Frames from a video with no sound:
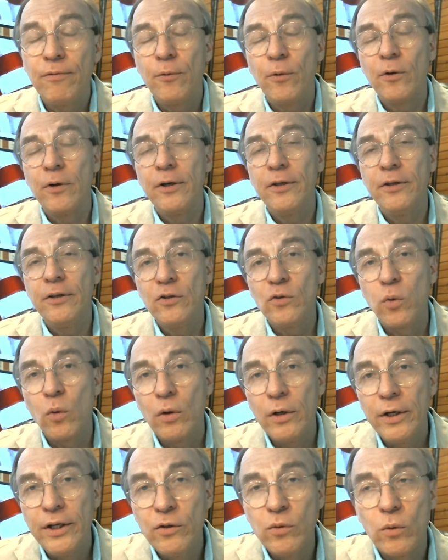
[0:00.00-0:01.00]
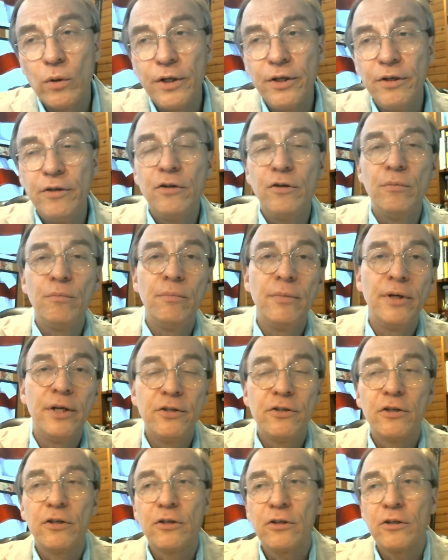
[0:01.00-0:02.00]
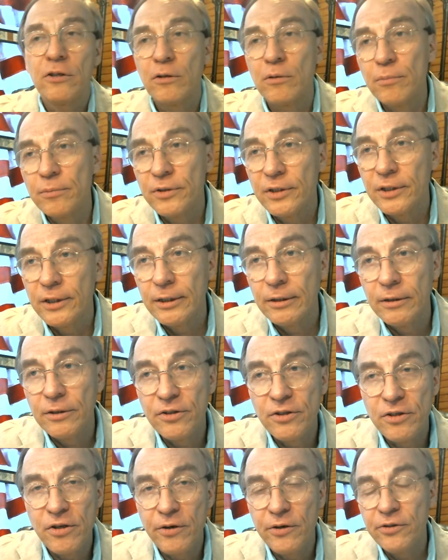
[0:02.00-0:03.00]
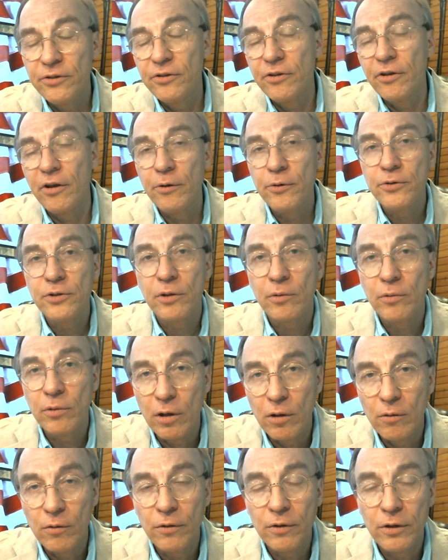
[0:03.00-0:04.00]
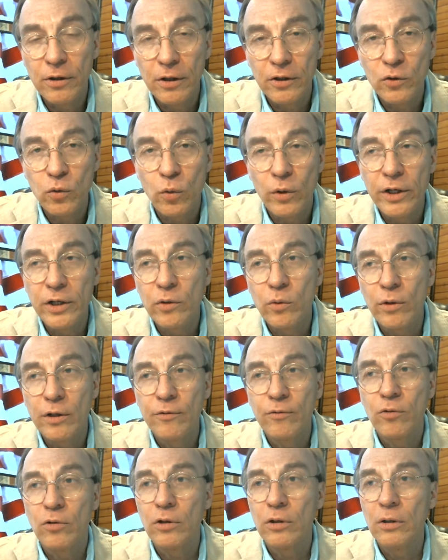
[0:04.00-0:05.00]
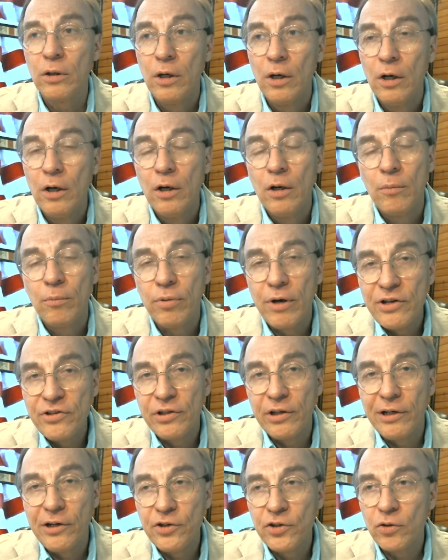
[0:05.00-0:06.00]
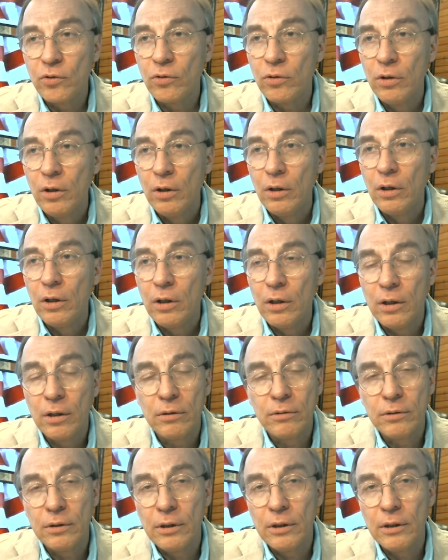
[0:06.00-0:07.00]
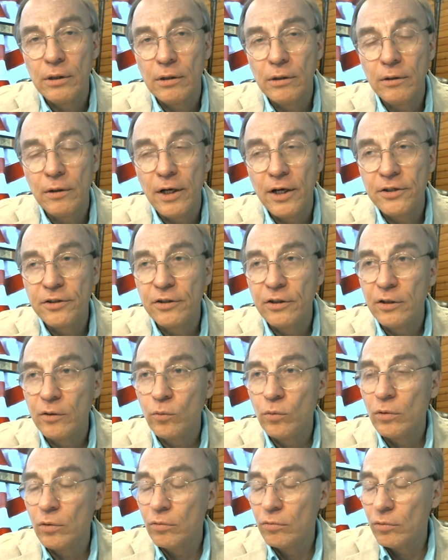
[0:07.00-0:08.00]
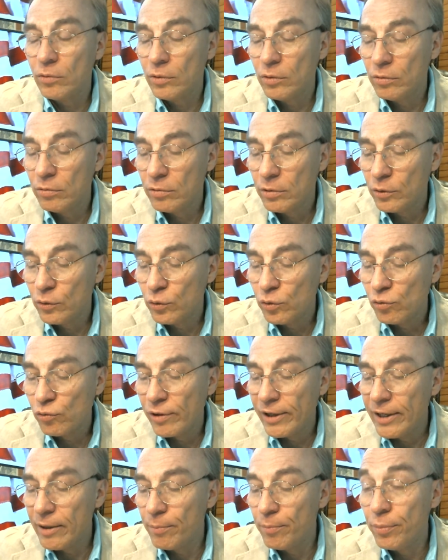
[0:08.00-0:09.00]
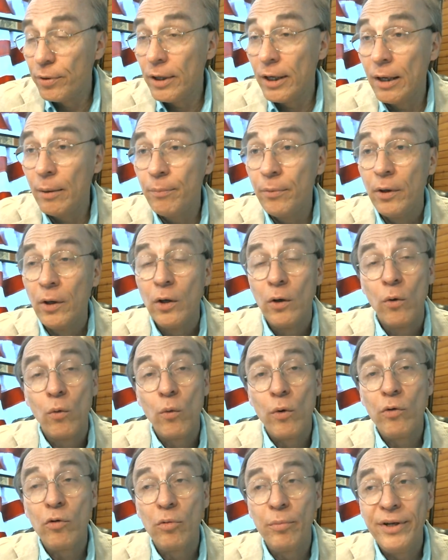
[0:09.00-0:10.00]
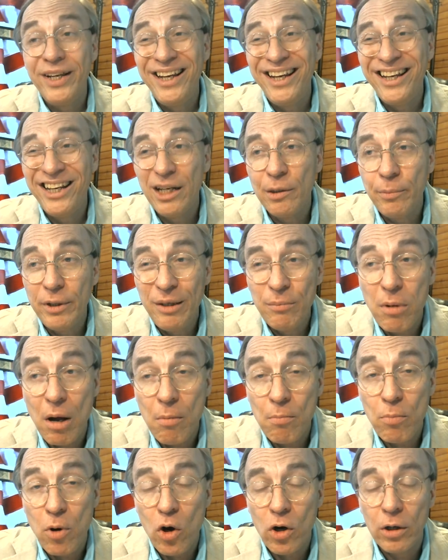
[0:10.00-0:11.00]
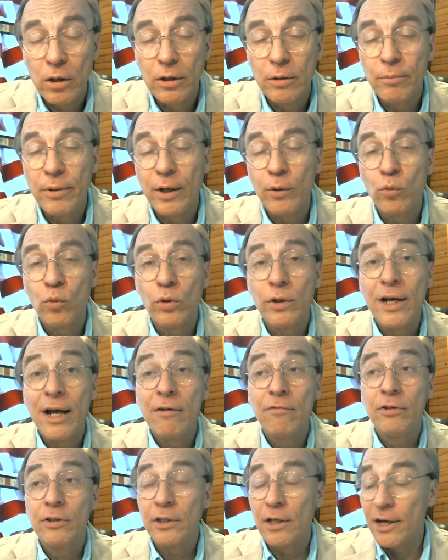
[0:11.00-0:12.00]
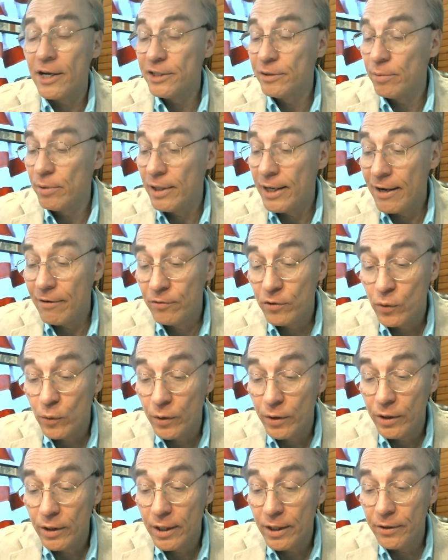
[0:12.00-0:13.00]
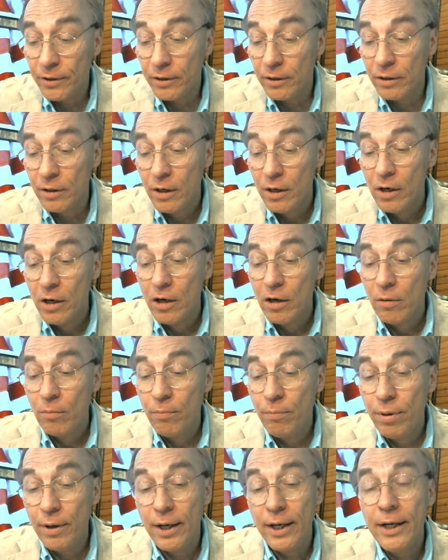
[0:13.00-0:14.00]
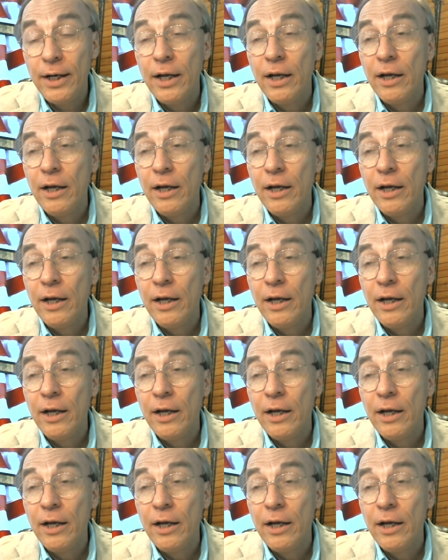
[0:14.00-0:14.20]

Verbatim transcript: we're in the twenty twenty-two midterms, and as soon as those are over, the twenty twenty-four presidential uh, uh, election will, will, will ramp up. We will begin to be bombarded by one advertisement after another, but